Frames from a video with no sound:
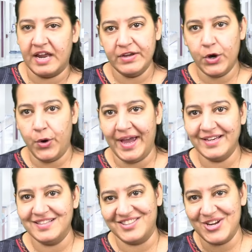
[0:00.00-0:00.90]
Can we go
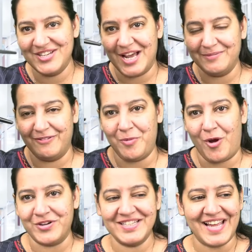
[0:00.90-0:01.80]
ahead? The 3 types of the
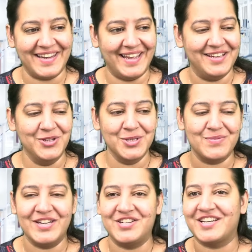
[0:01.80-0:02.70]
blotting technique
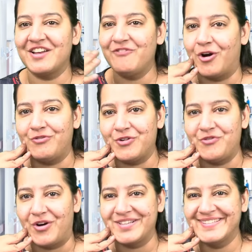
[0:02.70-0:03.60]
used for detecting
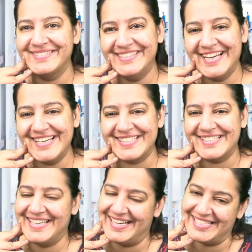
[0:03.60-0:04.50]
what?
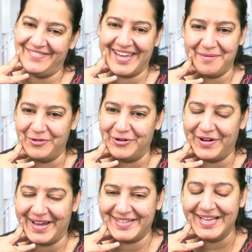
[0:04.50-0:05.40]
Yes, we can
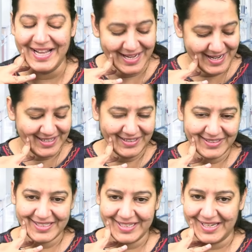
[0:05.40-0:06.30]
move ahead.
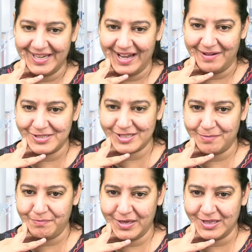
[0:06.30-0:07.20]
Okay, I'm
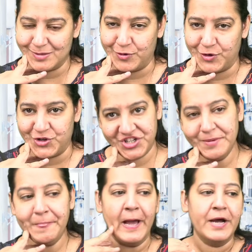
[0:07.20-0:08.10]
skipping this portion.